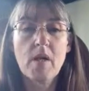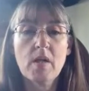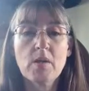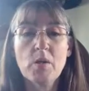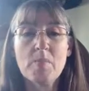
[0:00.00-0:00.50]

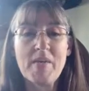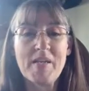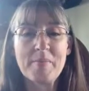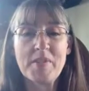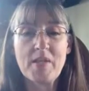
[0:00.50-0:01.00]
Hello, my
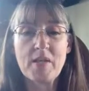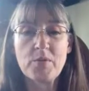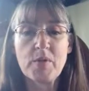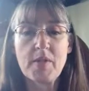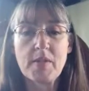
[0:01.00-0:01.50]
name is
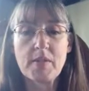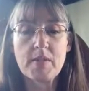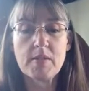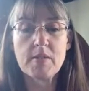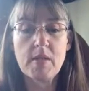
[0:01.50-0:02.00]
DeAndrea
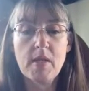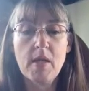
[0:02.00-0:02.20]
Ellis,